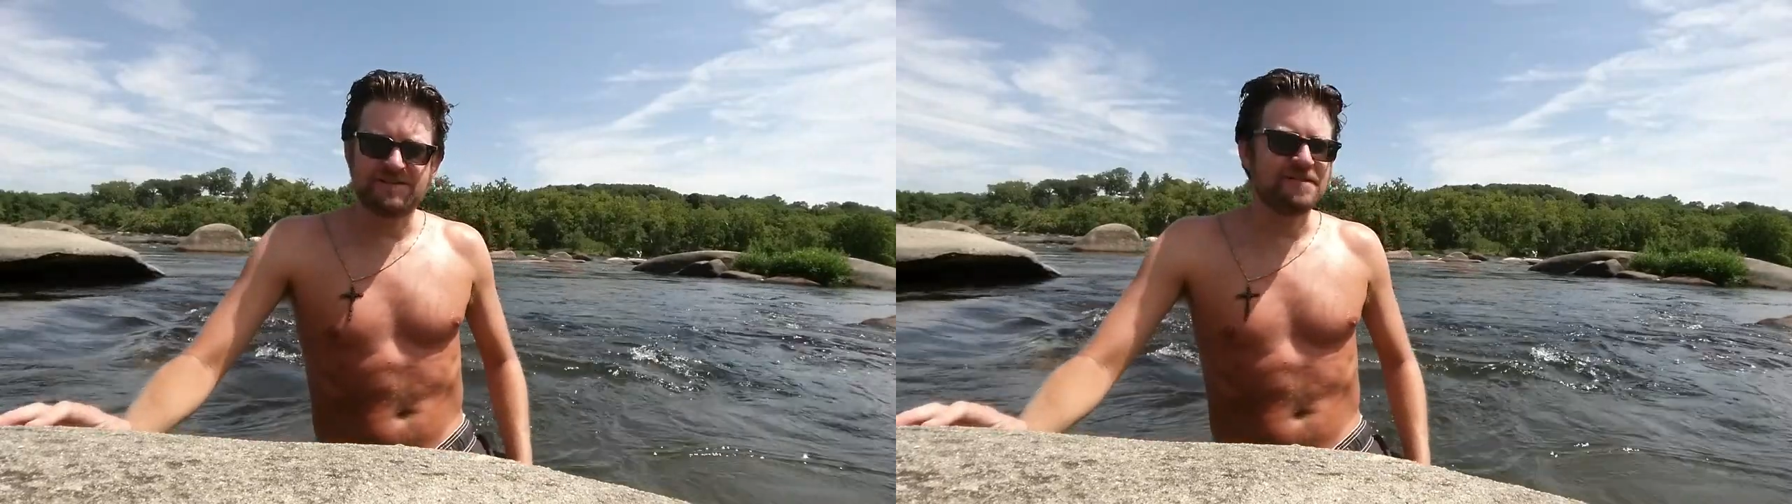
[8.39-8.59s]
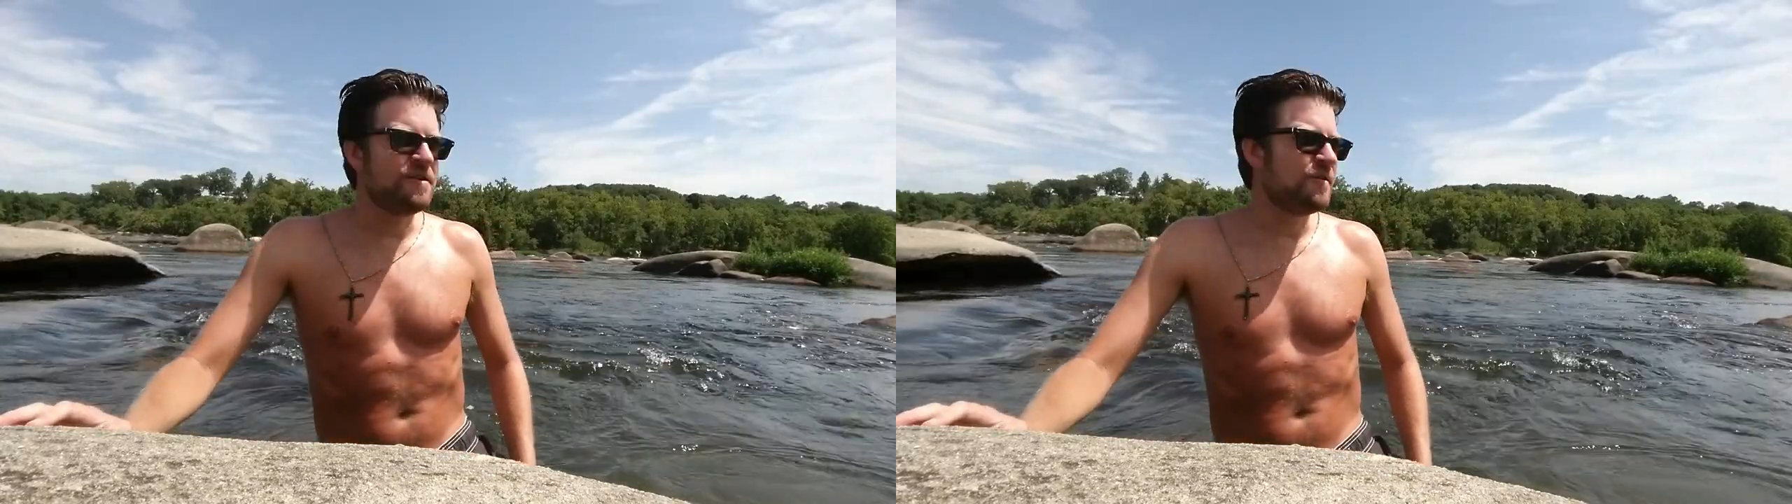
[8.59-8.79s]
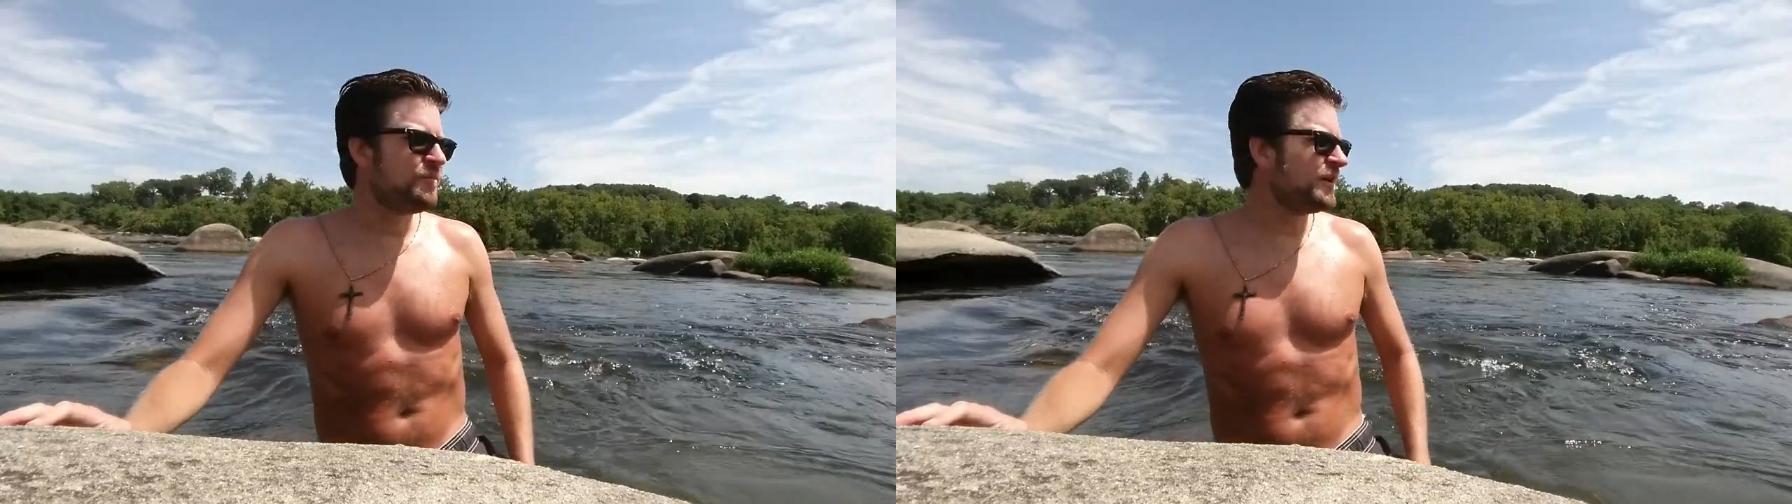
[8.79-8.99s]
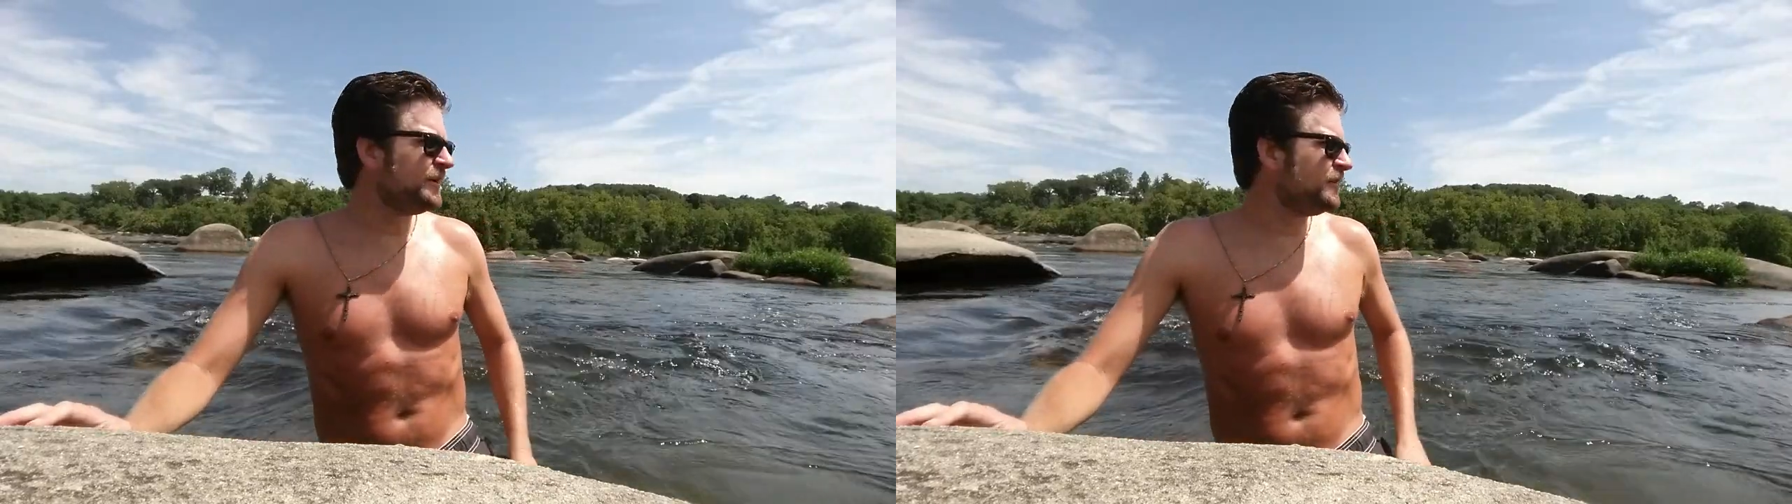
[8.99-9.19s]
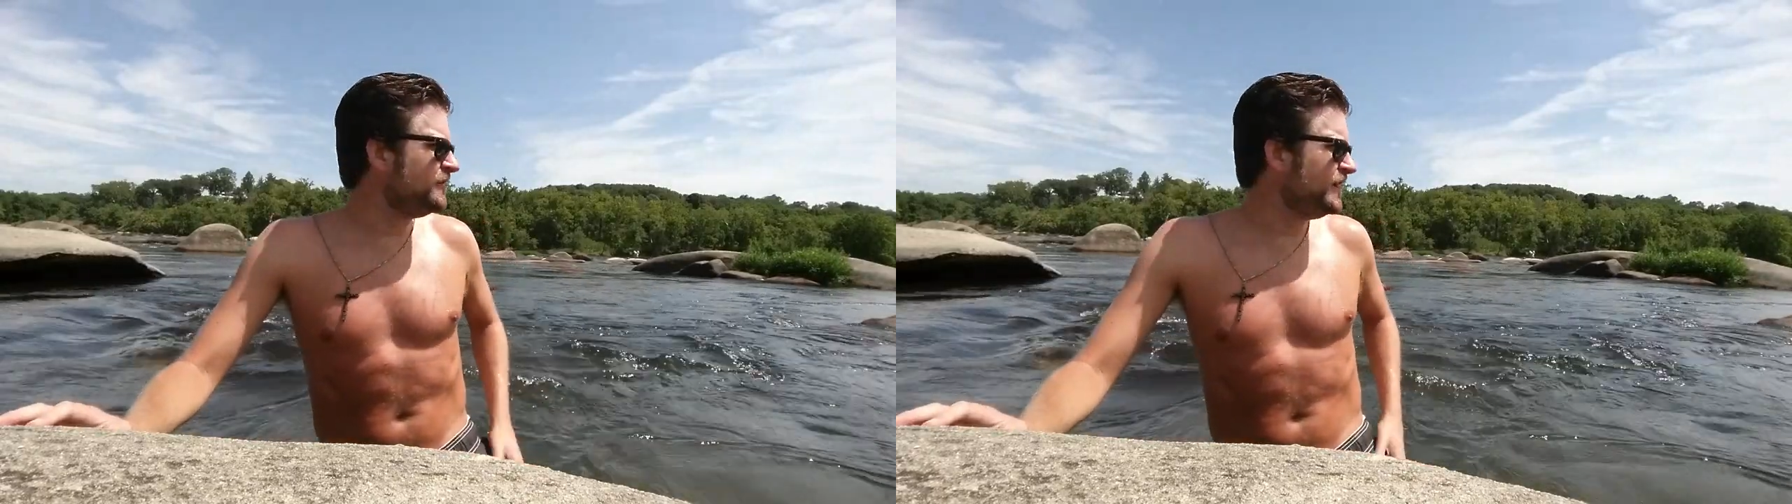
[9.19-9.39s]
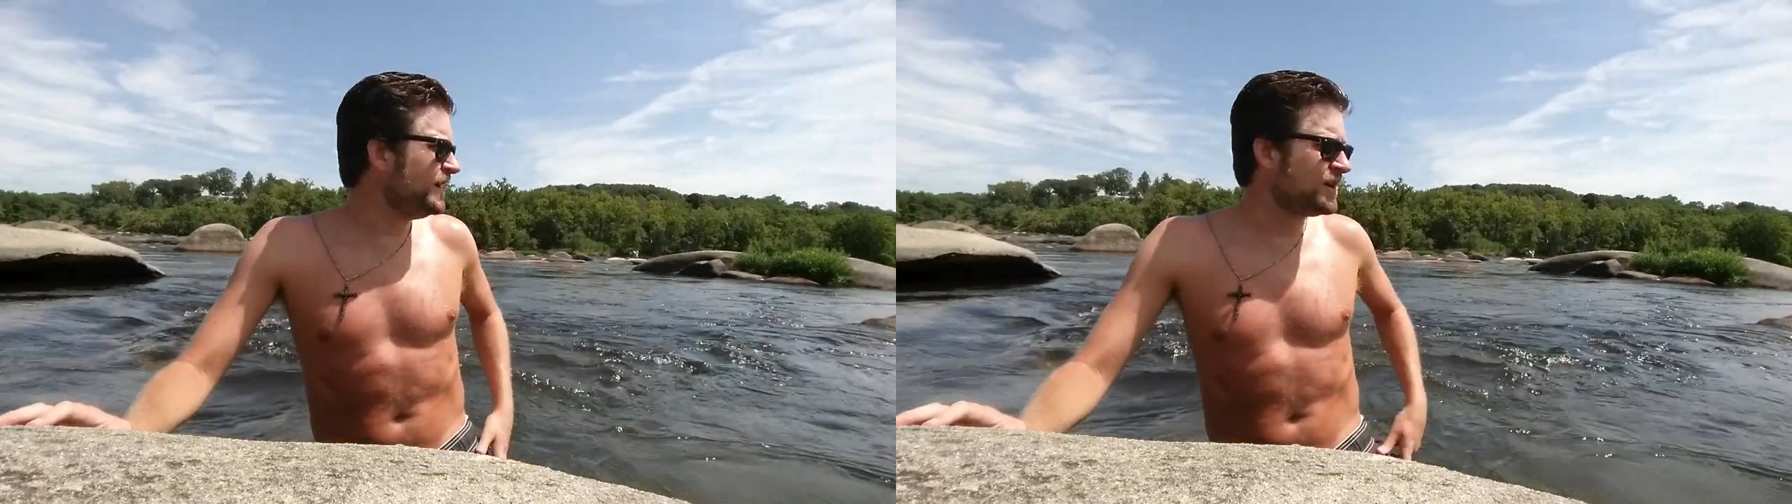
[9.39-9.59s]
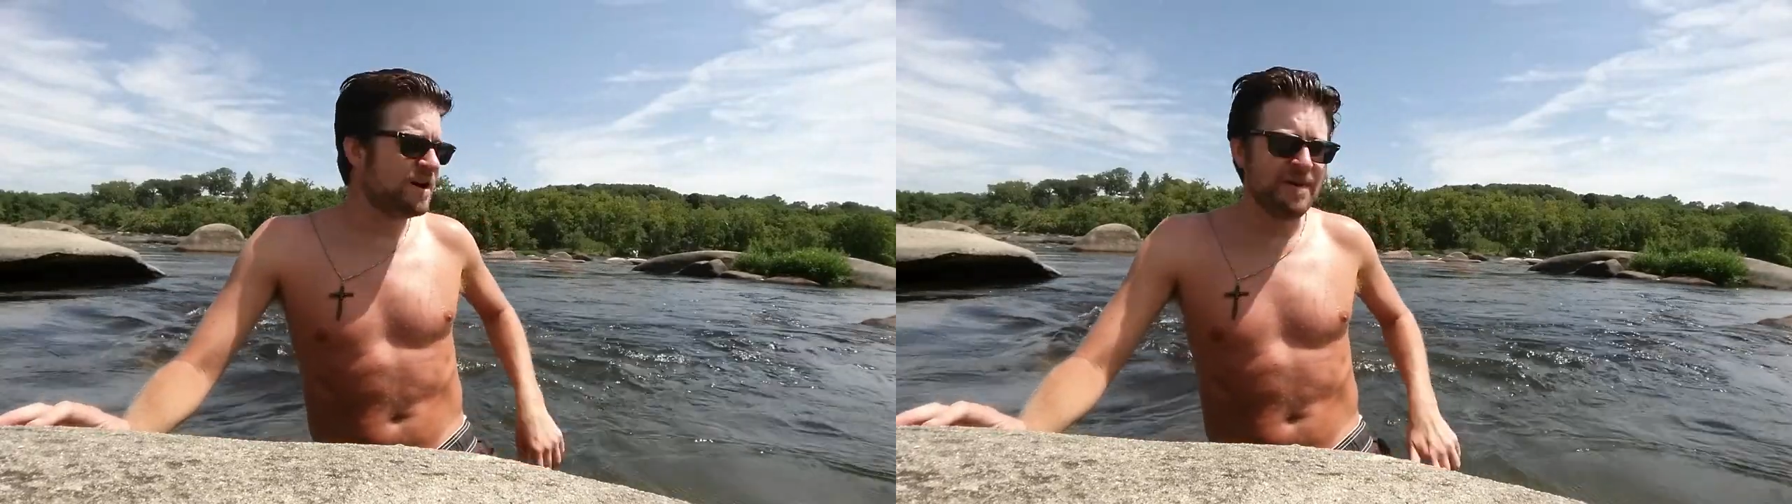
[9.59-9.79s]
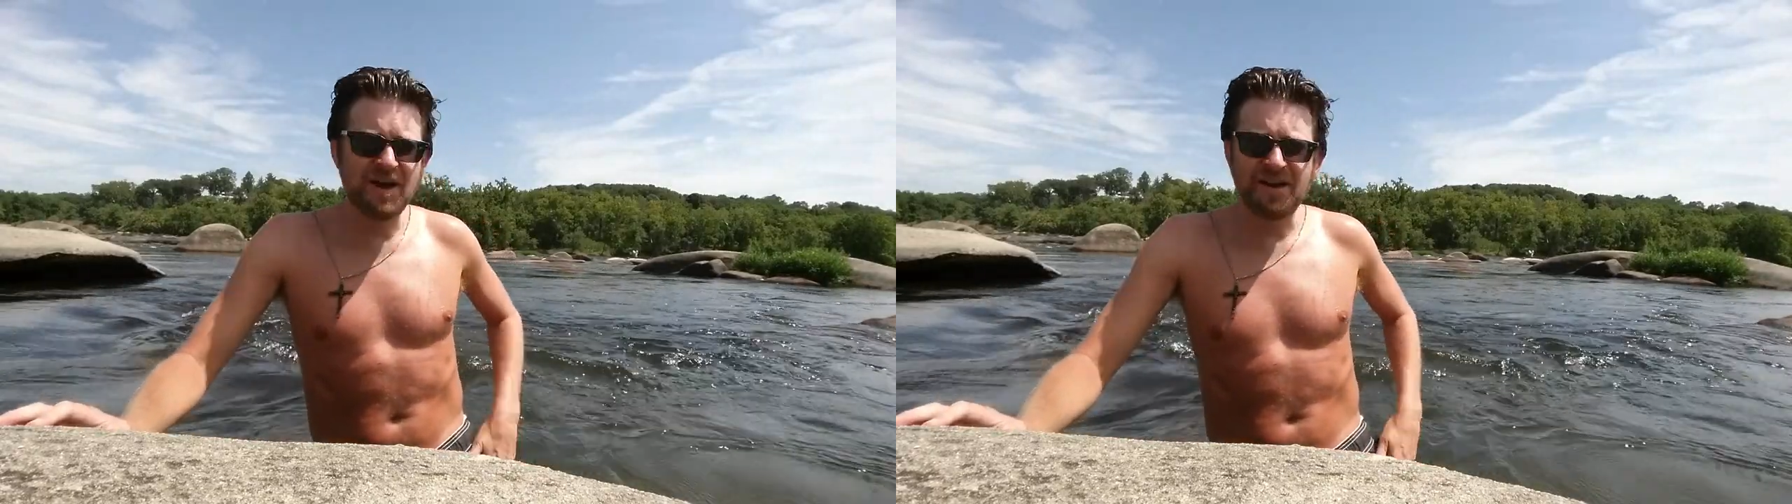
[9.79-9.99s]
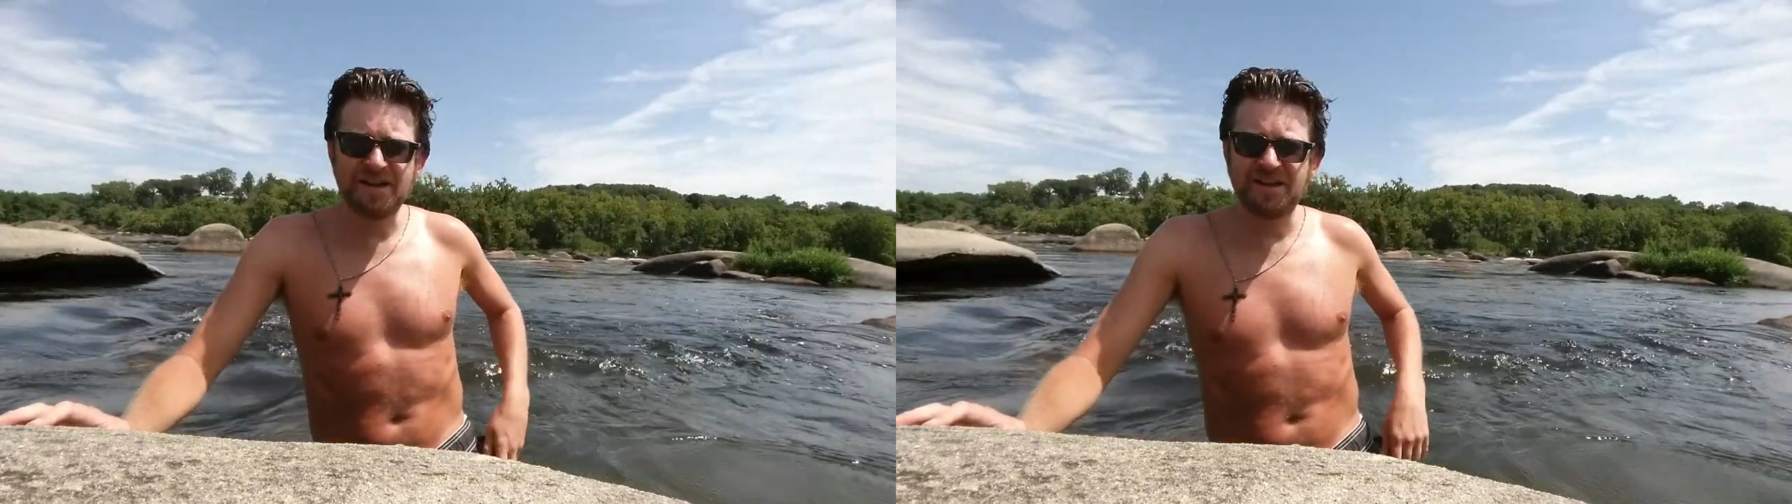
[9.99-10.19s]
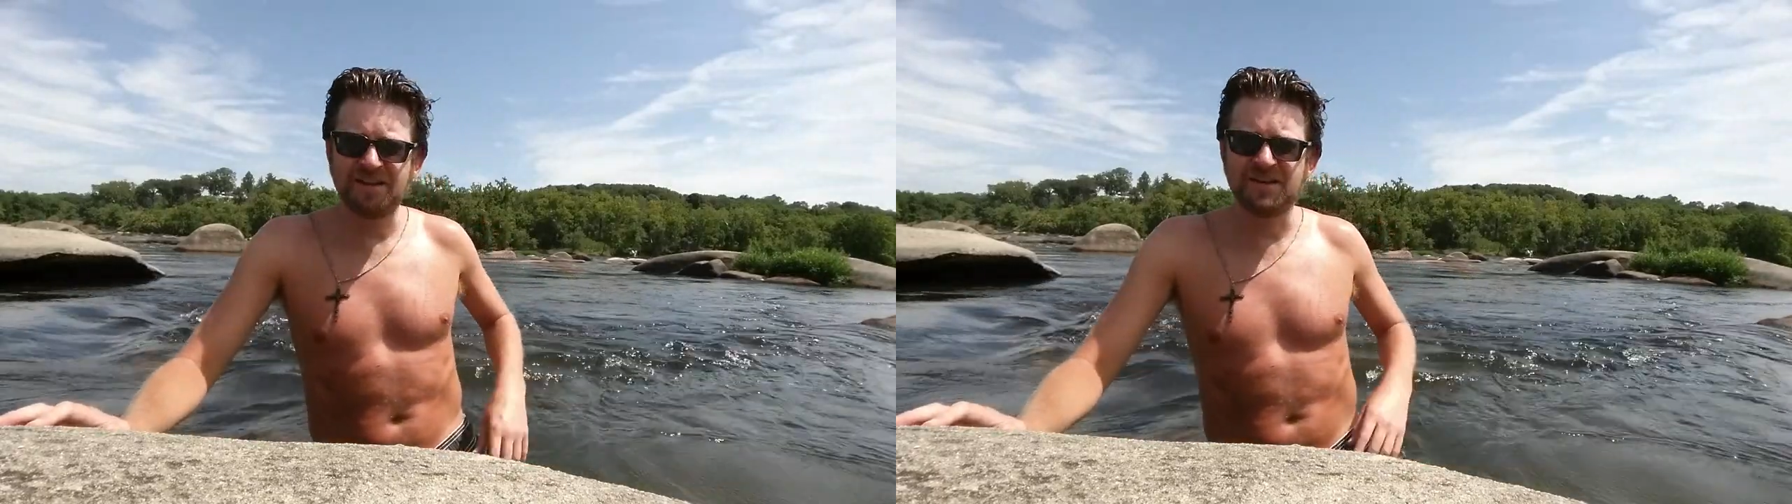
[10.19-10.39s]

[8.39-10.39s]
so probably a good day to come out.